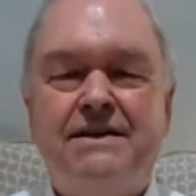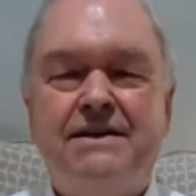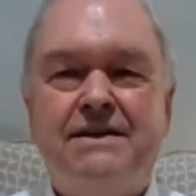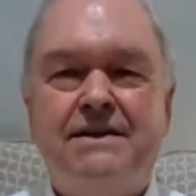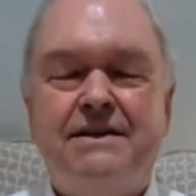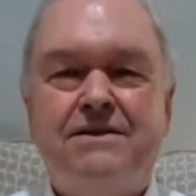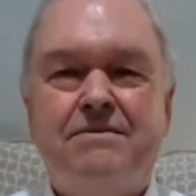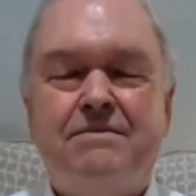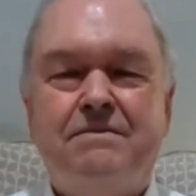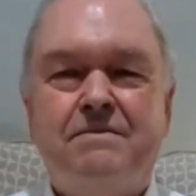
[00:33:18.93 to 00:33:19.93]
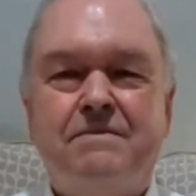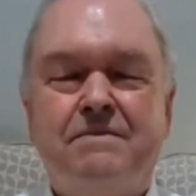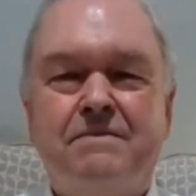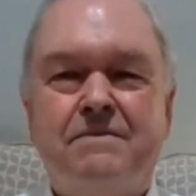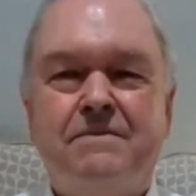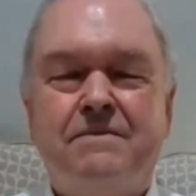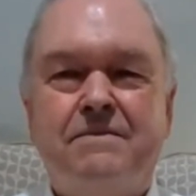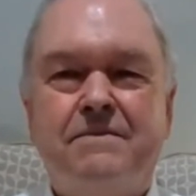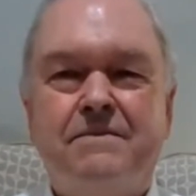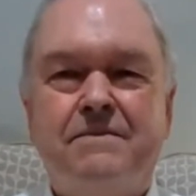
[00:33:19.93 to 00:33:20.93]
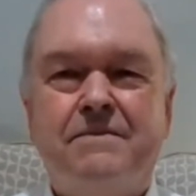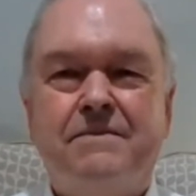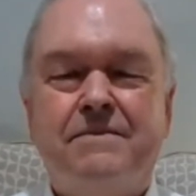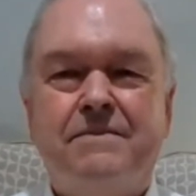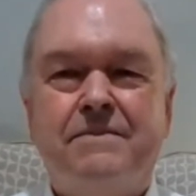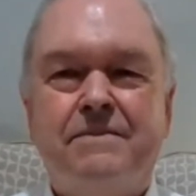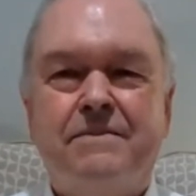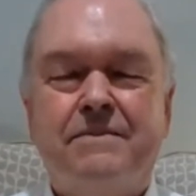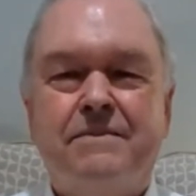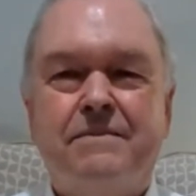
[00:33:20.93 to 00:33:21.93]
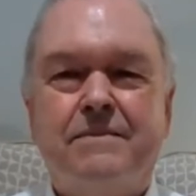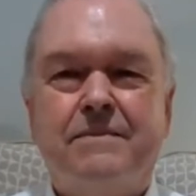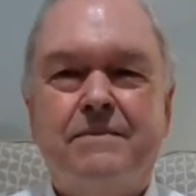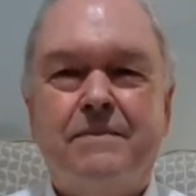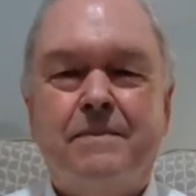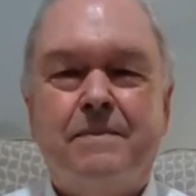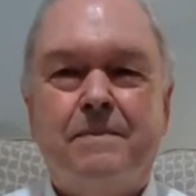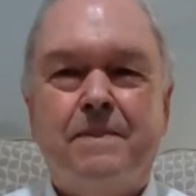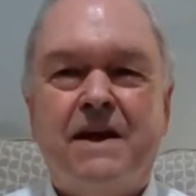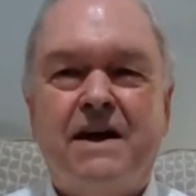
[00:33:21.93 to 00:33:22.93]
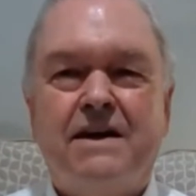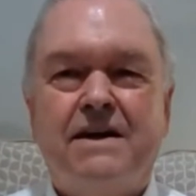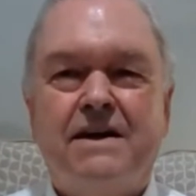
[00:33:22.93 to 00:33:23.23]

Nobody speaks.